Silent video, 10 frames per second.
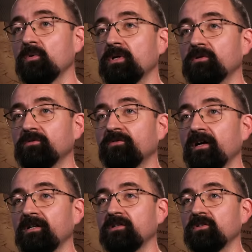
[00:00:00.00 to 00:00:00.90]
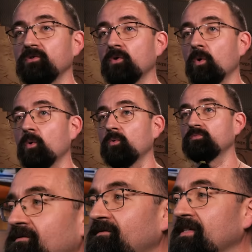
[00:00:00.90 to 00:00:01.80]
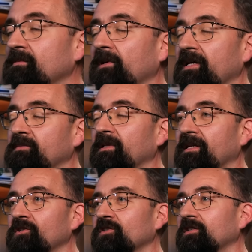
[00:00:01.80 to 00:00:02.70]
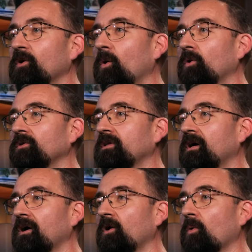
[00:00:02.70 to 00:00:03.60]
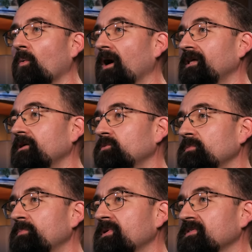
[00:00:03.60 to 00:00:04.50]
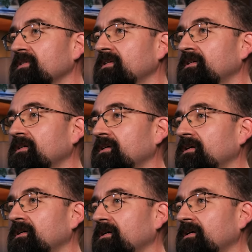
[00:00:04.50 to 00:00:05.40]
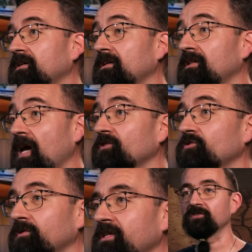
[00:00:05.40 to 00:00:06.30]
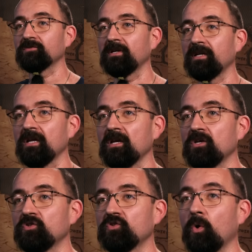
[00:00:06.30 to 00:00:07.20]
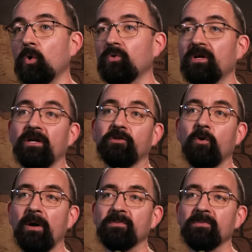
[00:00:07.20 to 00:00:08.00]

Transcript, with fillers: We could find no feasible explanation on why they would be present in actual history, so there are no